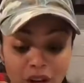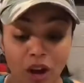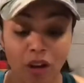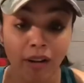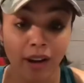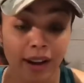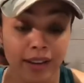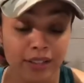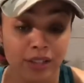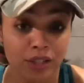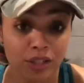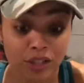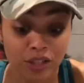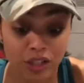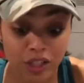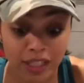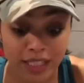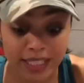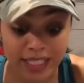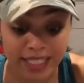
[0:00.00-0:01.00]
All right, so as
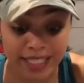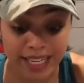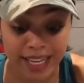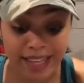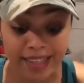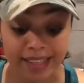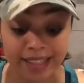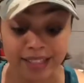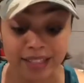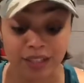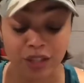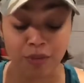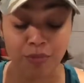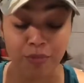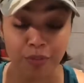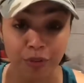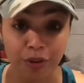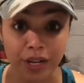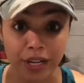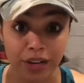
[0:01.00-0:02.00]
you can see, this is a
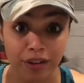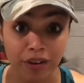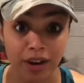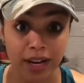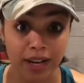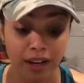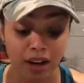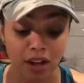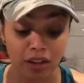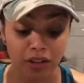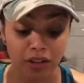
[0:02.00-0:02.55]
pretty great color.